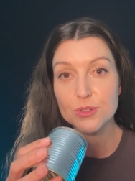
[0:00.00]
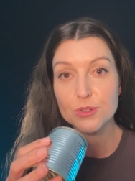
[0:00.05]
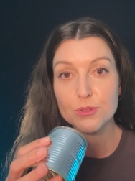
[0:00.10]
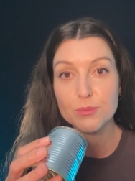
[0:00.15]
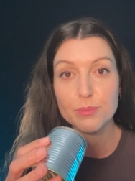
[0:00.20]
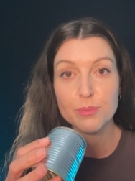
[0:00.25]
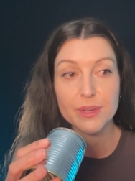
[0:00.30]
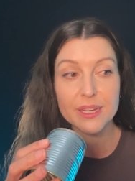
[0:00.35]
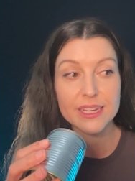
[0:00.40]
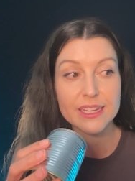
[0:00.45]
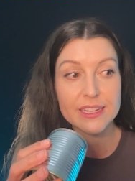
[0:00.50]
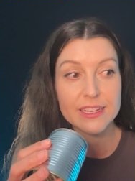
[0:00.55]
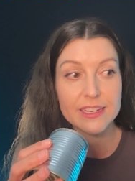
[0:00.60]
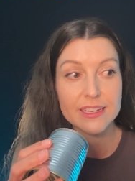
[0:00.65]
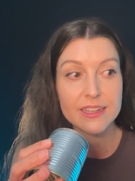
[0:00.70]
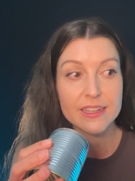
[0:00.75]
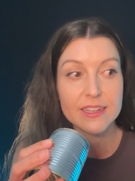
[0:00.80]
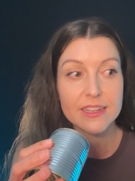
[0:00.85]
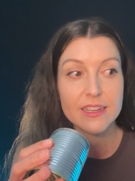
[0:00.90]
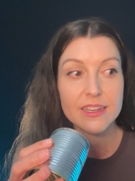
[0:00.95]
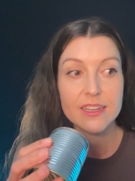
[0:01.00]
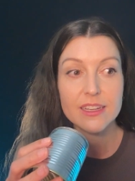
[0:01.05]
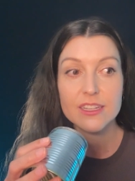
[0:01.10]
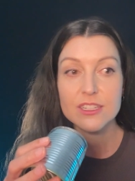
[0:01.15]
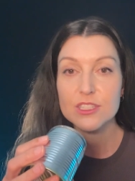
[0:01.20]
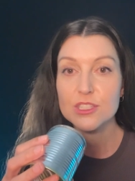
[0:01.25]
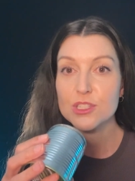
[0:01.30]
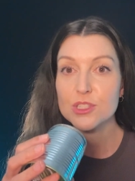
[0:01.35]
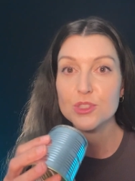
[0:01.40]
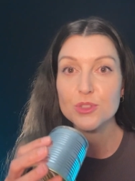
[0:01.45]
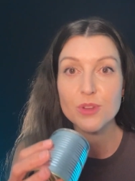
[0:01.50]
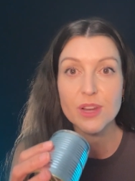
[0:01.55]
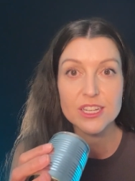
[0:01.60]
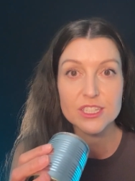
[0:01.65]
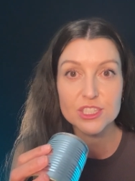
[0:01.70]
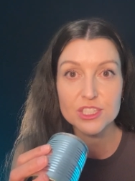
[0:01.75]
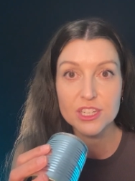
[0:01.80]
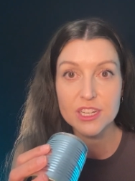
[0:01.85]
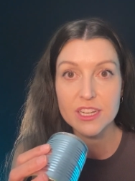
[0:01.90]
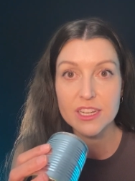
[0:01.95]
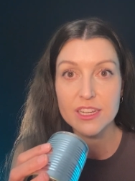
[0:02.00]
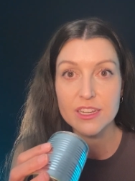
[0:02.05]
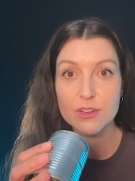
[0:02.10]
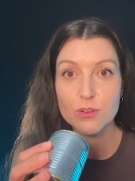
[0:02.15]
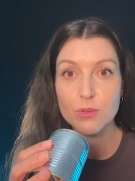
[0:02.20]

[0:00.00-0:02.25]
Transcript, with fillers: could be stretching